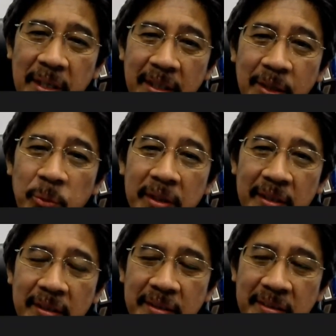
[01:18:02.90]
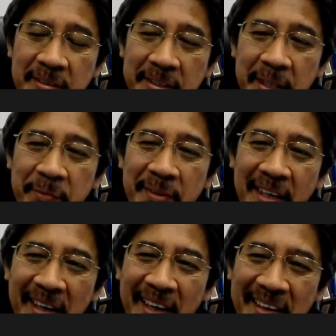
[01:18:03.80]
in the world, Steve
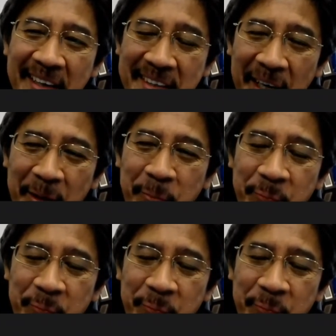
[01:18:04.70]
Lee at that time.